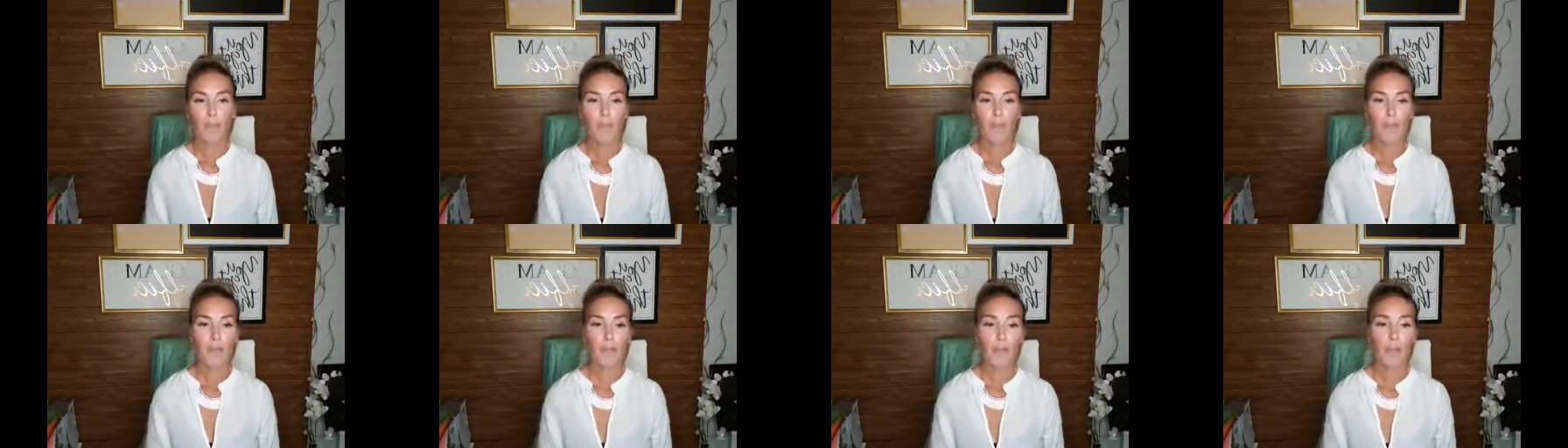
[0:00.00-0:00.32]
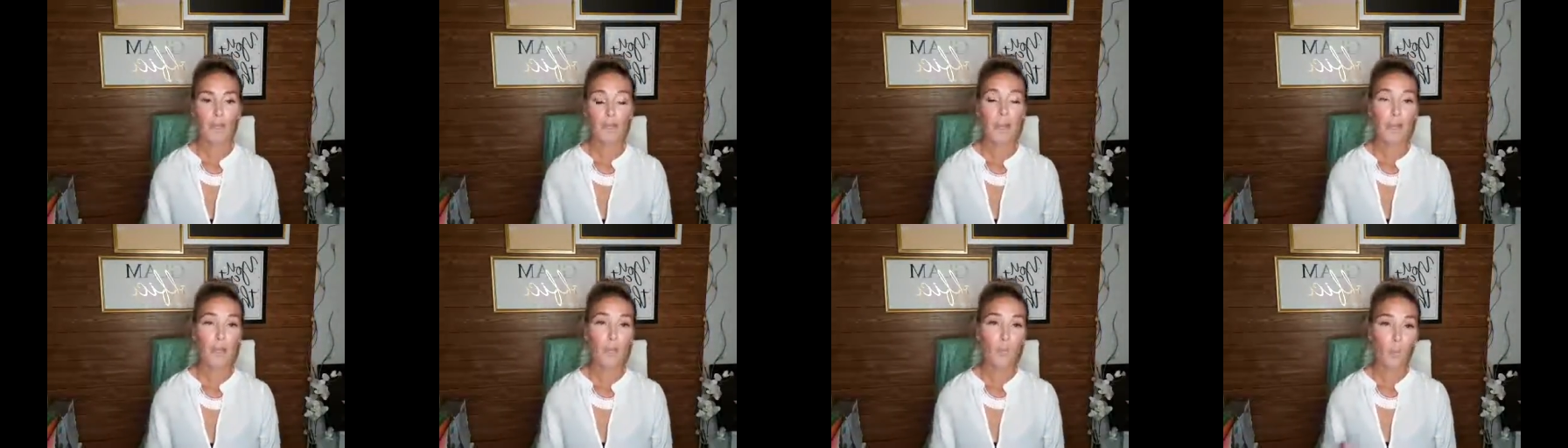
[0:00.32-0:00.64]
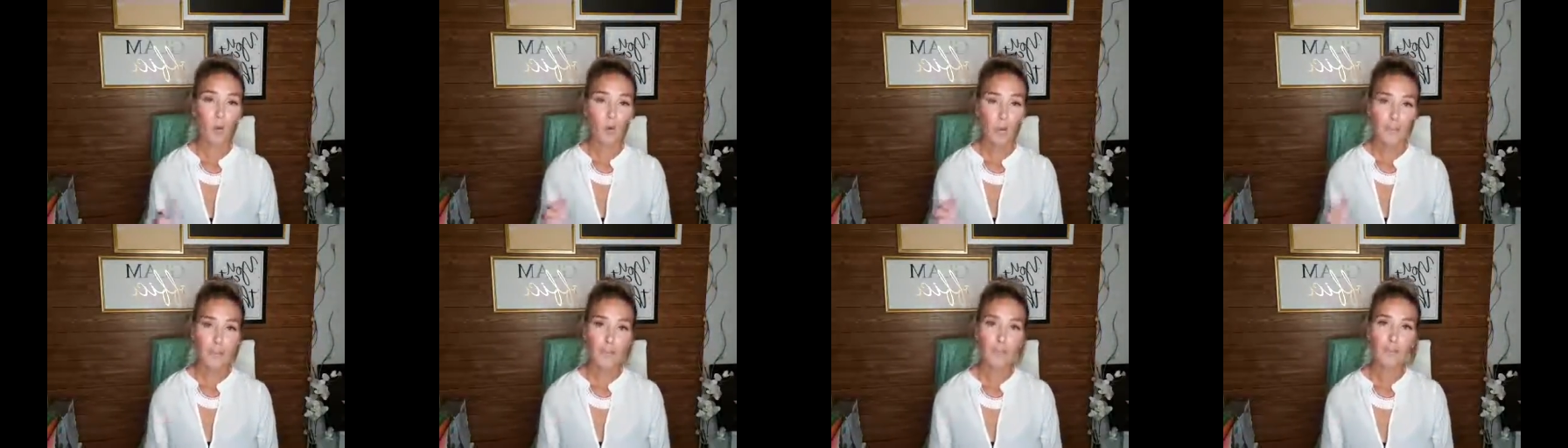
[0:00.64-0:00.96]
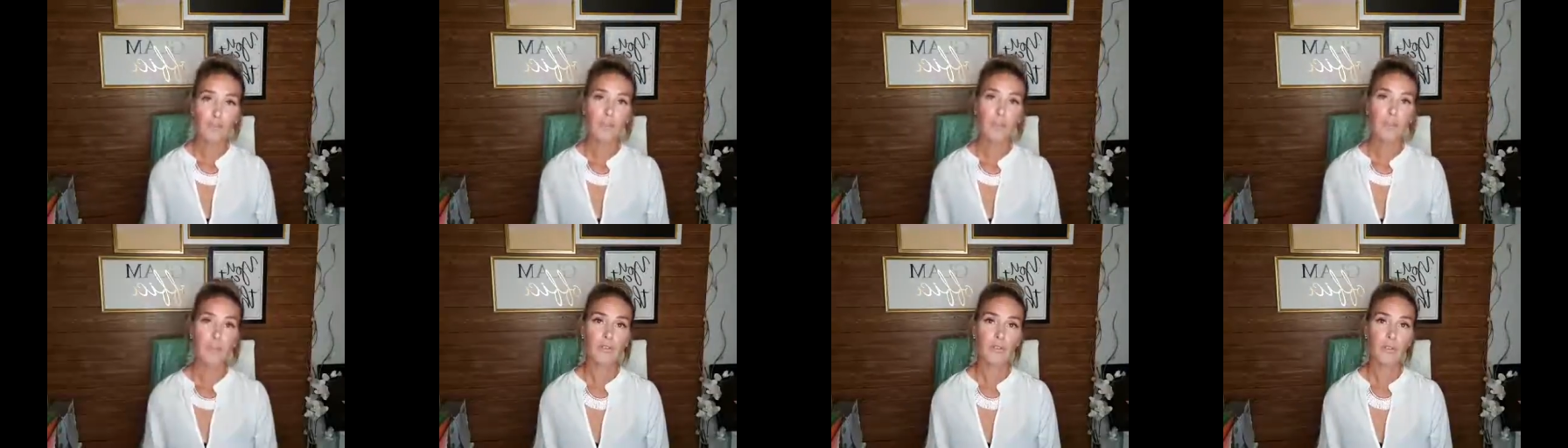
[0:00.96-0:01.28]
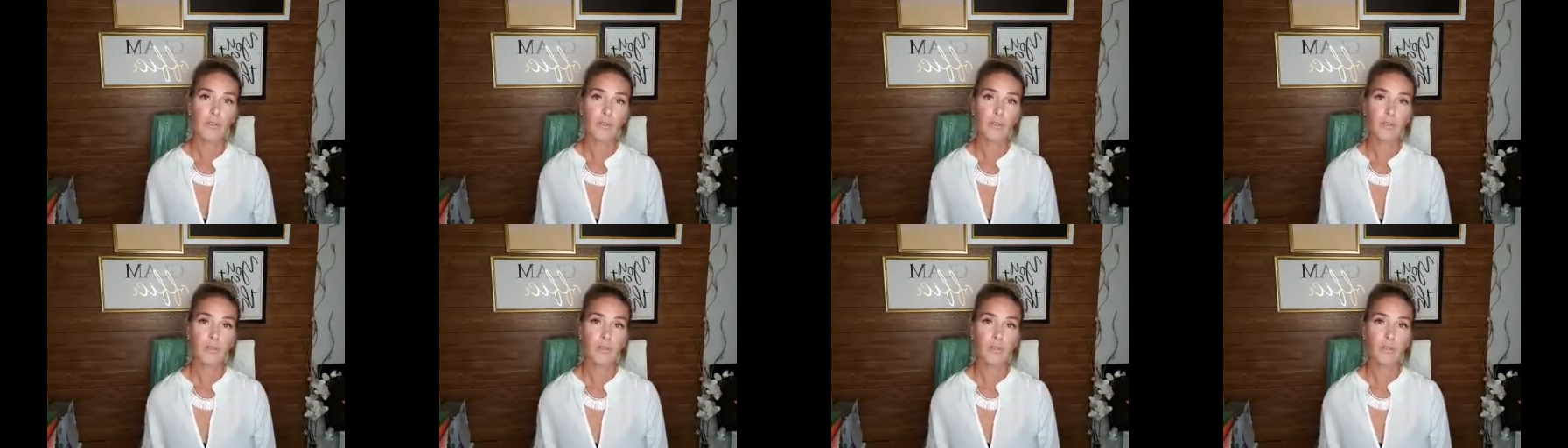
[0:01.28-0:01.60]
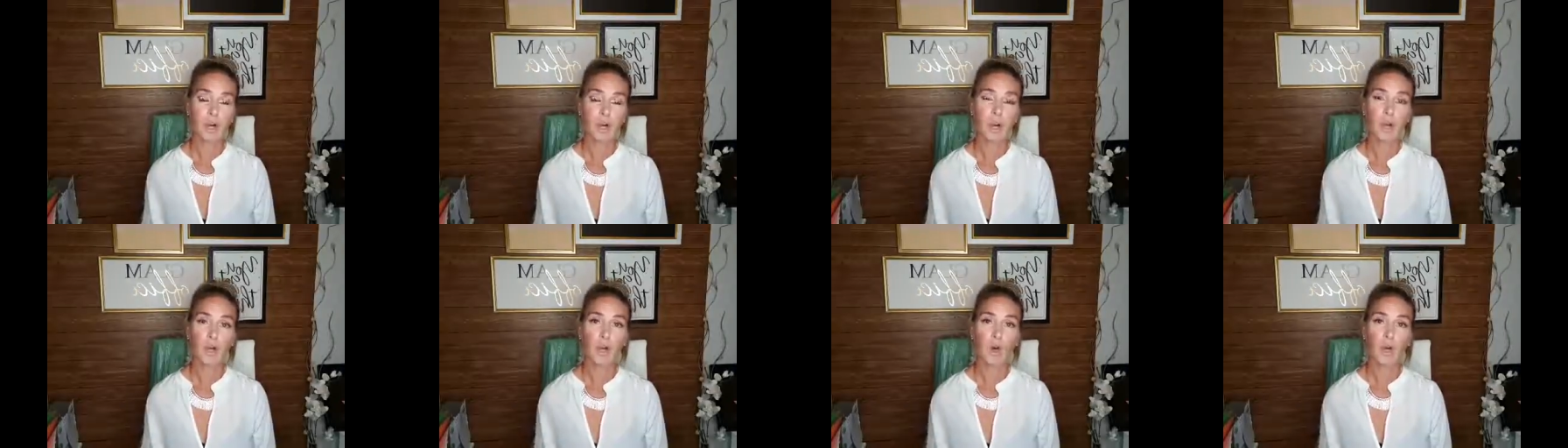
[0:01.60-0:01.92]
And I want you to do that.
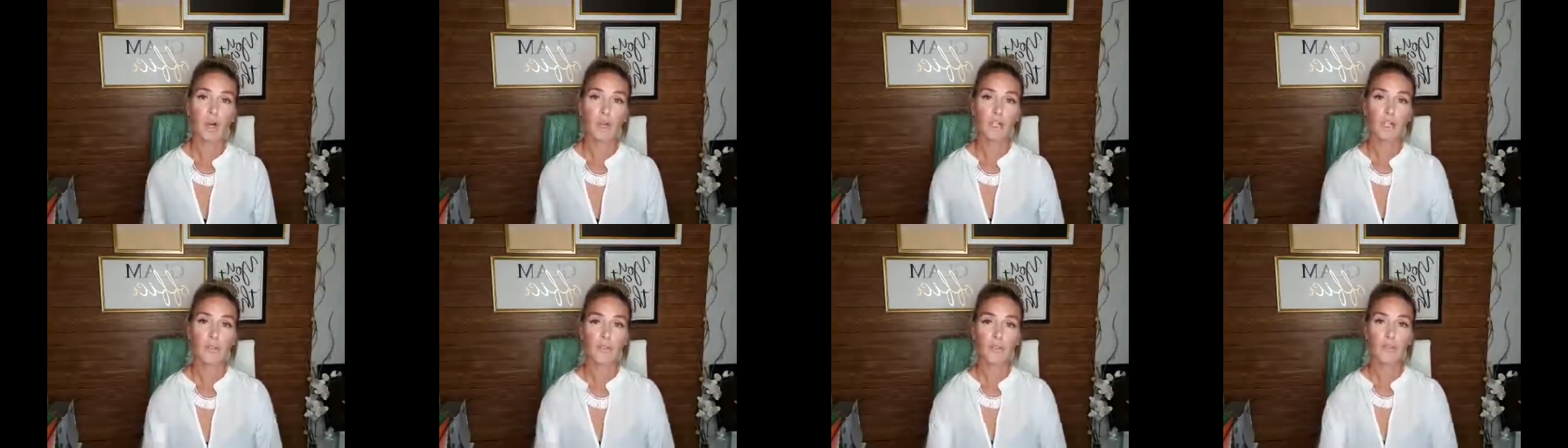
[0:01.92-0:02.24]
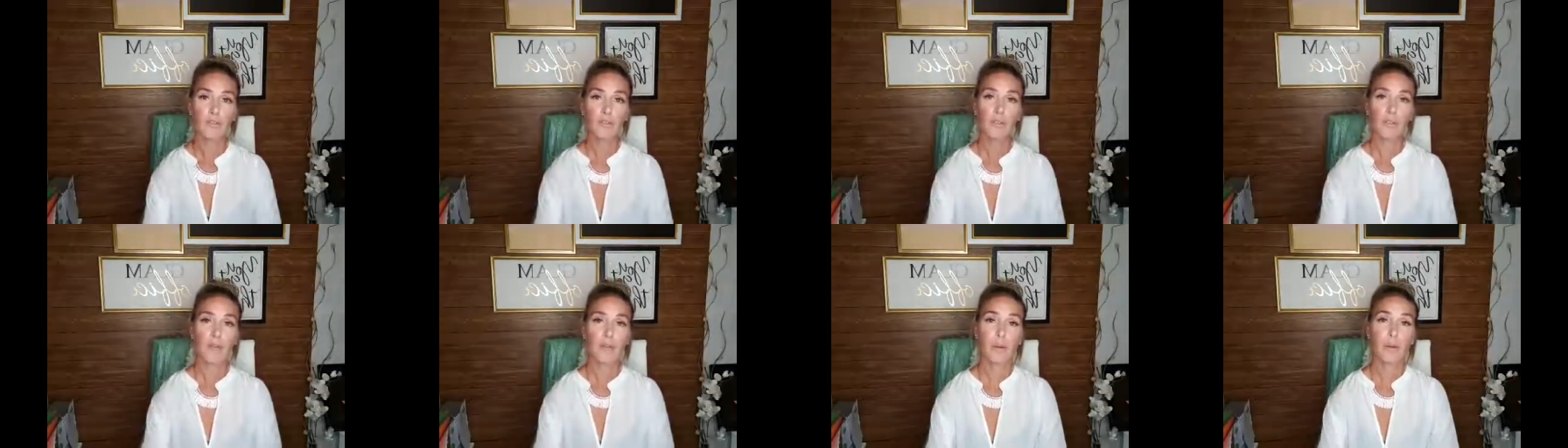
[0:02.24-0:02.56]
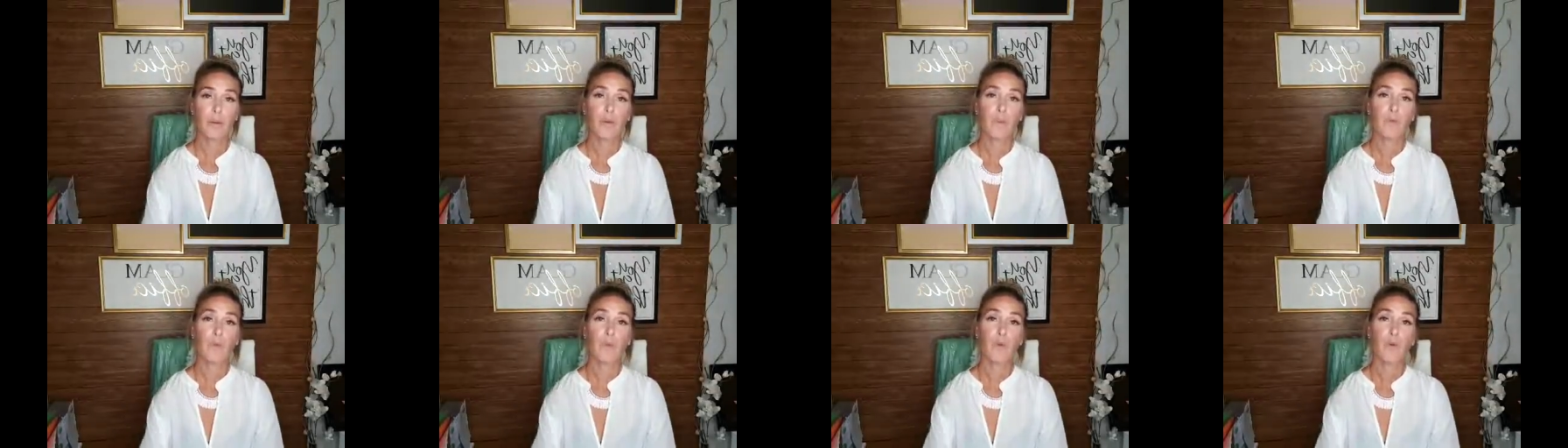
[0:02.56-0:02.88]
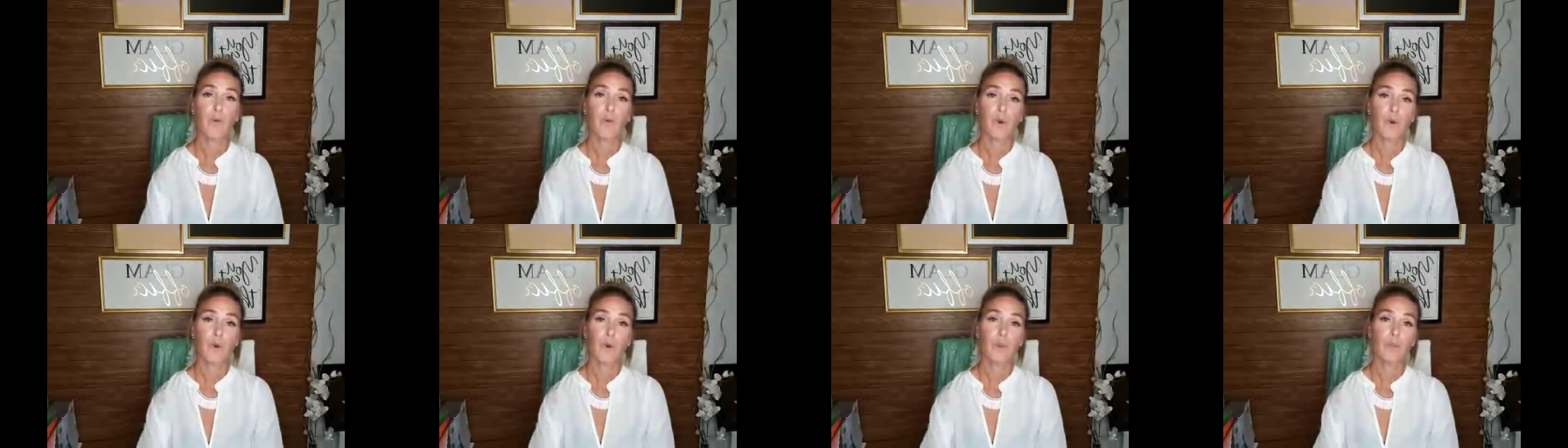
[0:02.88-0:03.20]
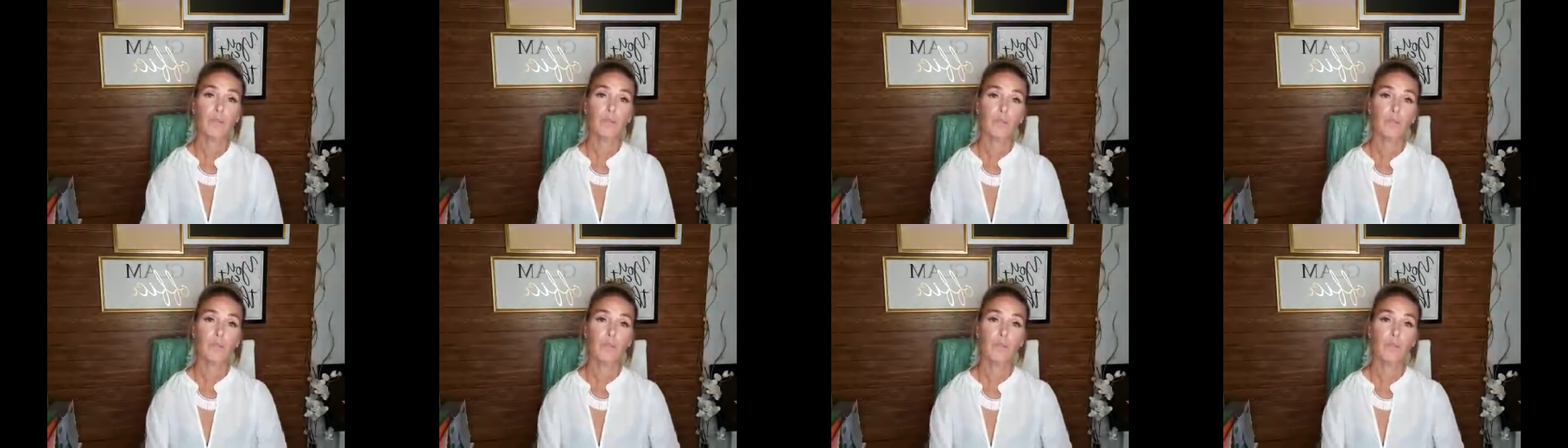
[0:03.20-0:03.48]
I want you to do that before